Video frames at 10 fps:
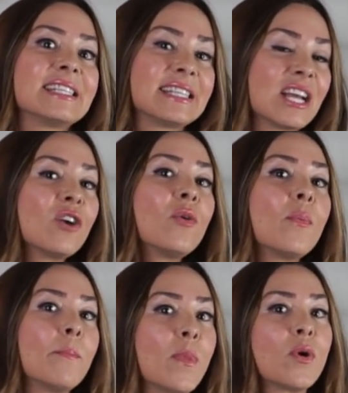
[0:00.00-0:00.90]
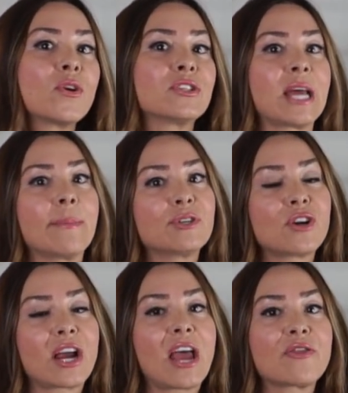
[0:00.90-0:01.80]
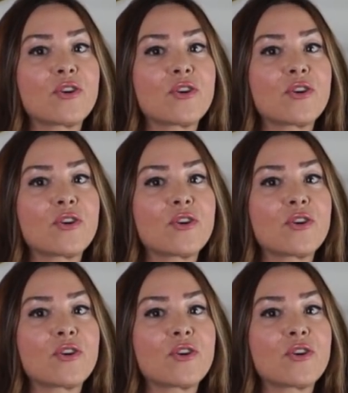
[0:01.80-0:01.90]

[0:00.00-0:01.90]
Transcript: single motor Cybertruck at